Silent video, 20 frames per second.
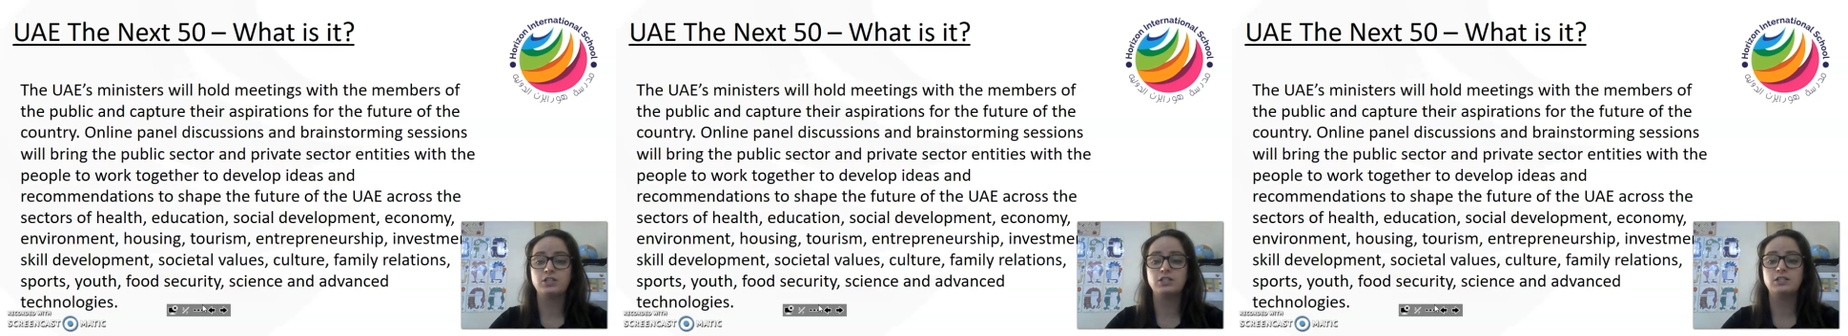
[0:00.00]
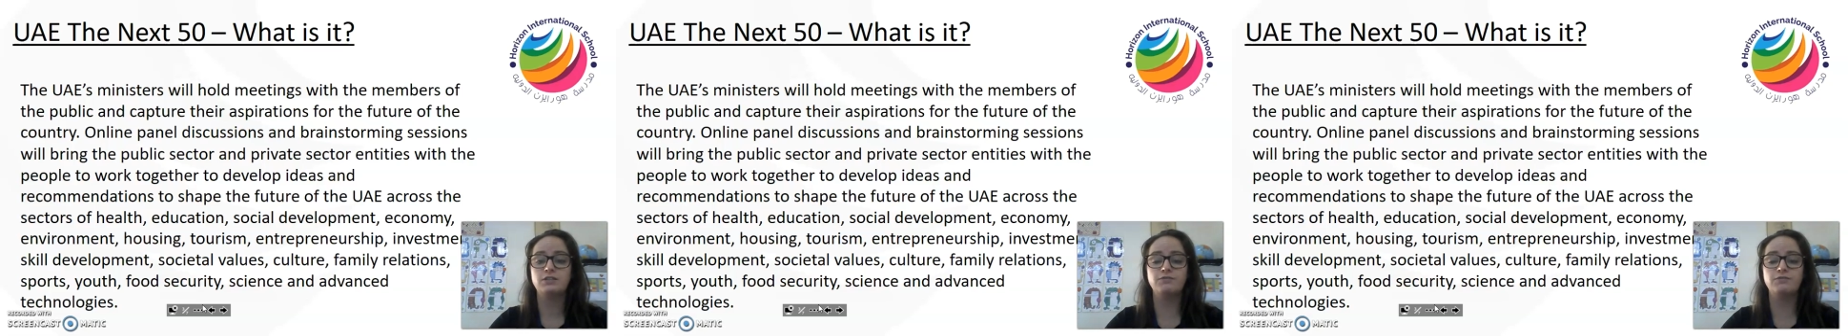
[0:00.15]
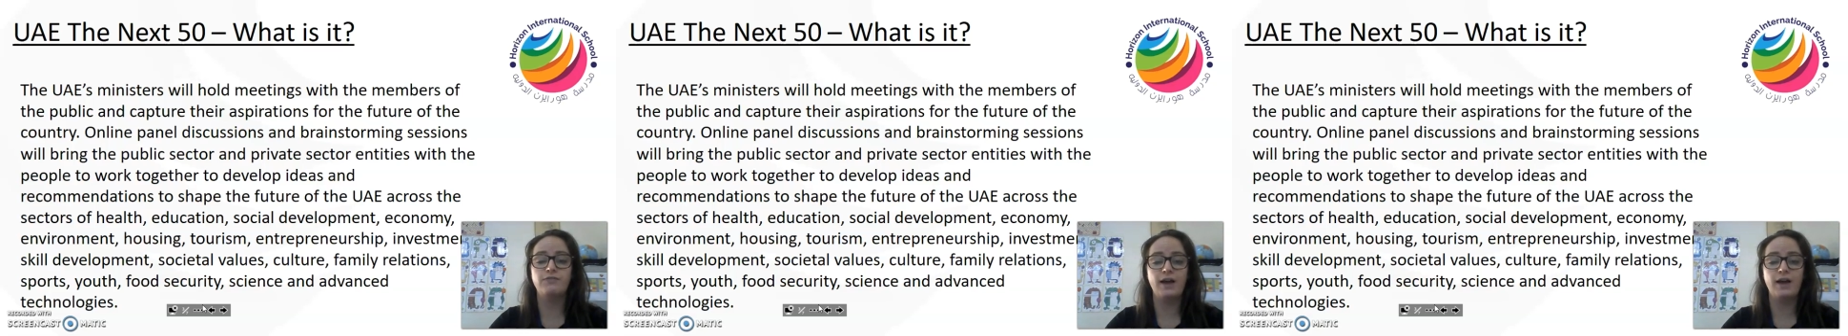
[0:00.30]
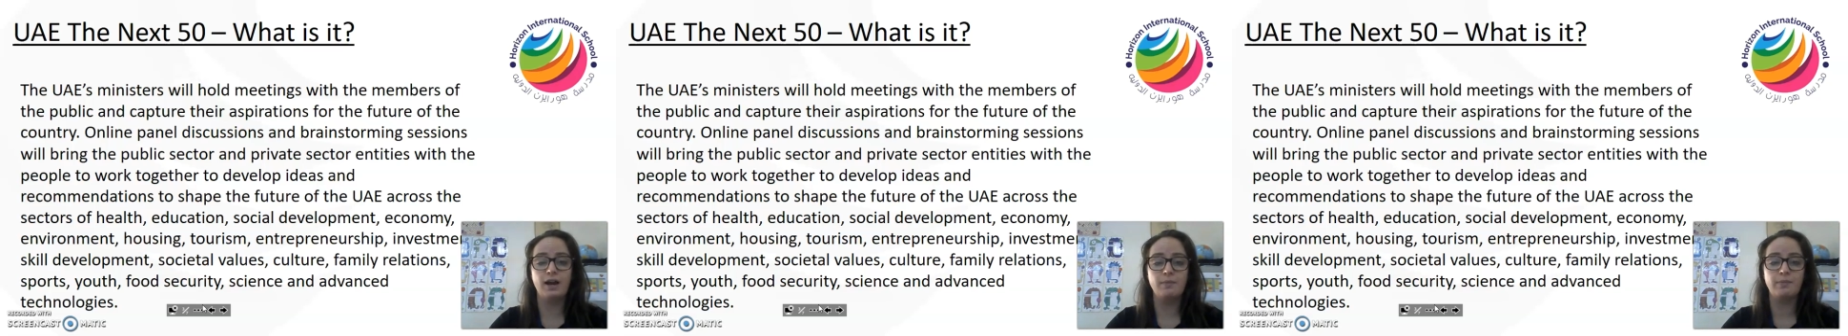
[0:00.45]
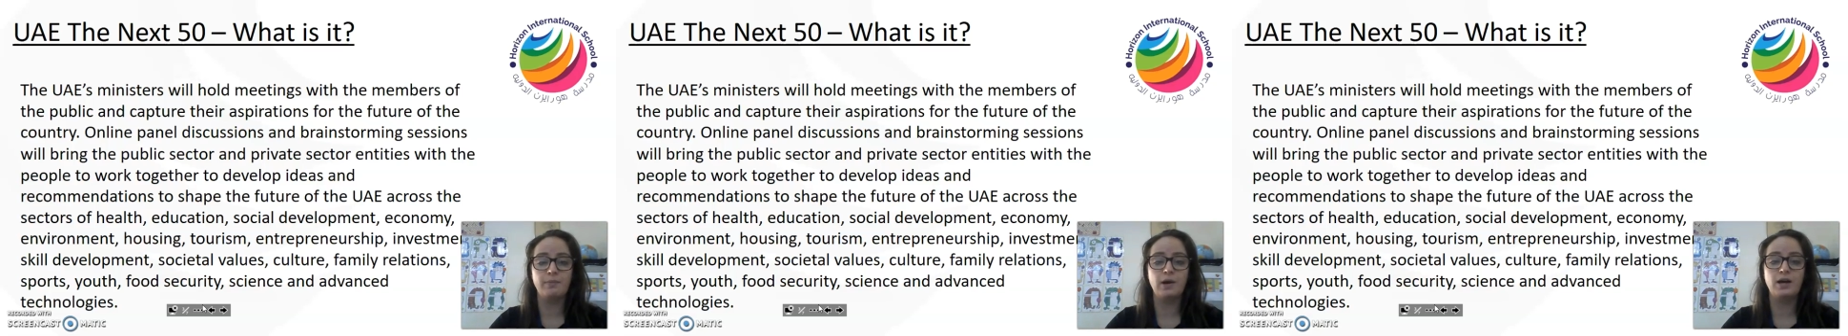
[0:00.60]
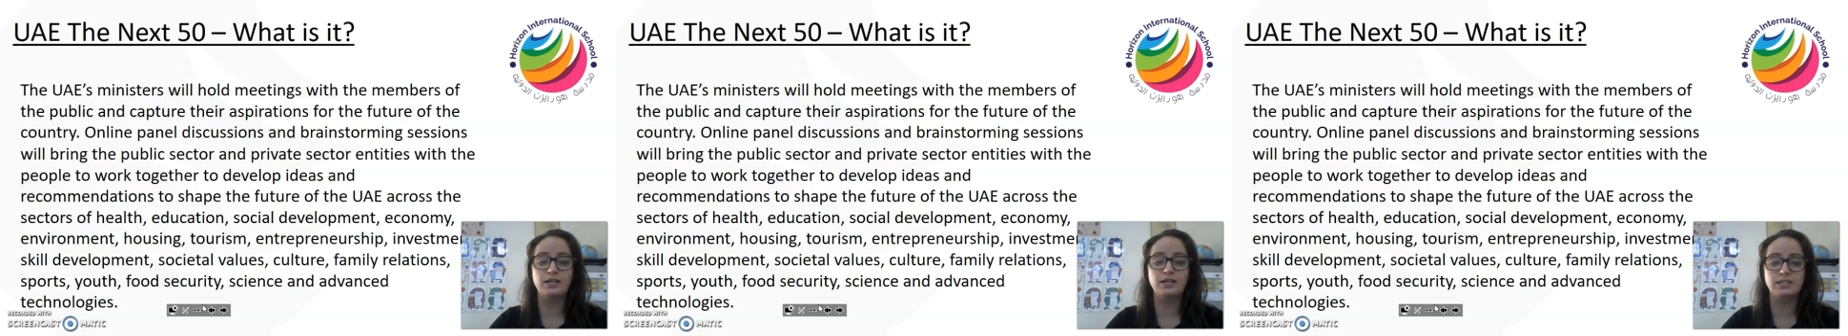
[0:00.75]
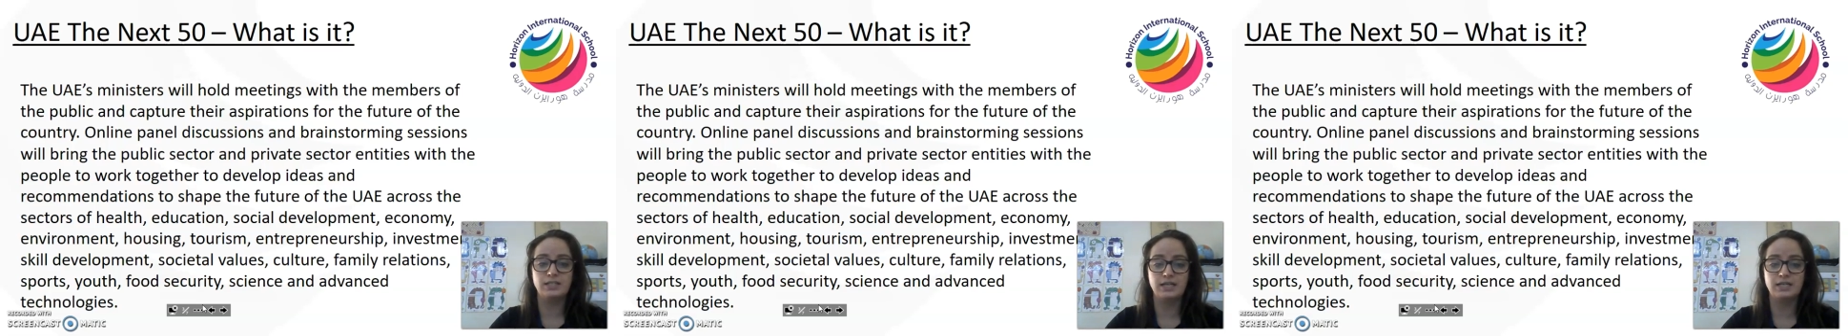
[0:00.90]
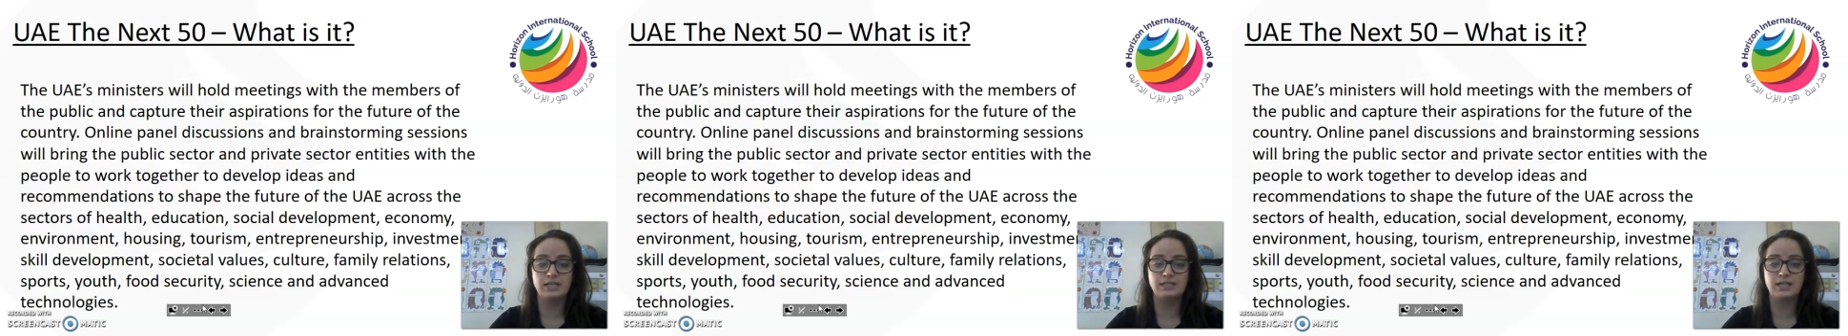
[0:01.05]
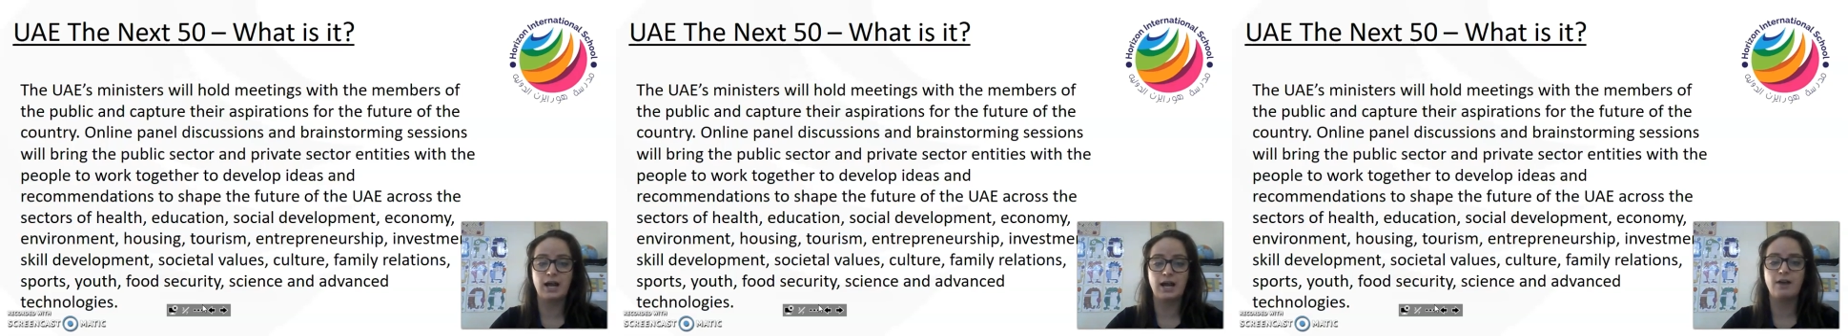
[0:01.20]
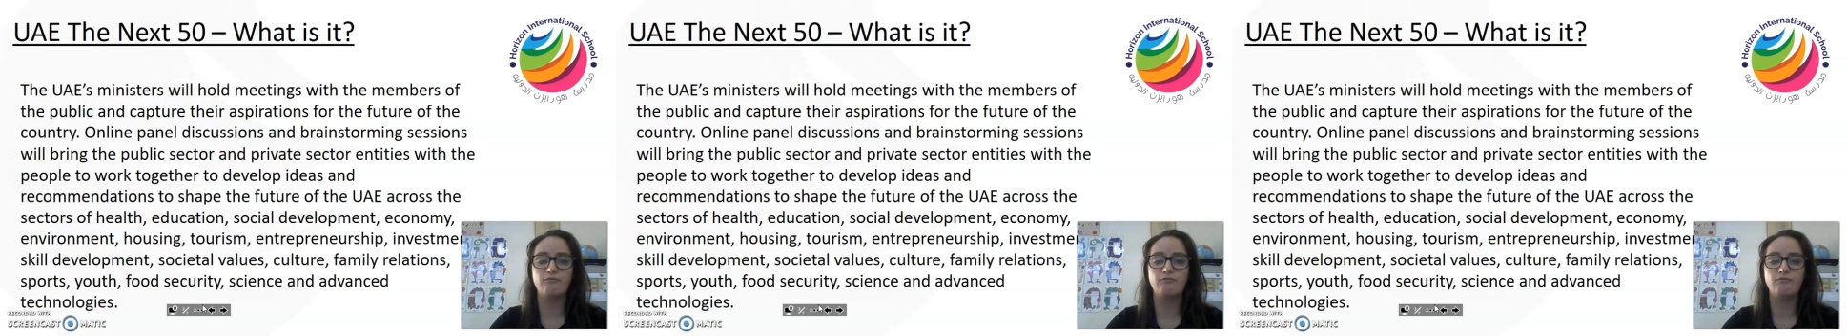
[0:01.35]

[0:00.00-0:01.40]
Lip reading: to develop ideas